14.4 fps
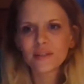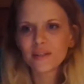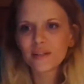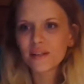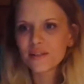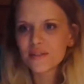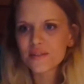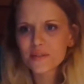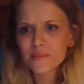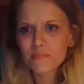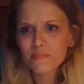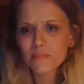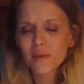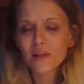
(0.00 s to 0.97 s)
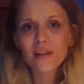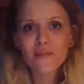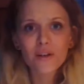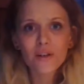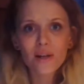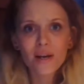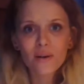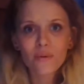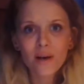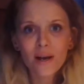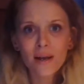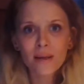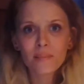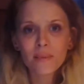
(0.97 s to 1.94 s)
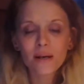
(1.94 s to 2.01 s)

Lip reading: and it is 11 o'clock where I am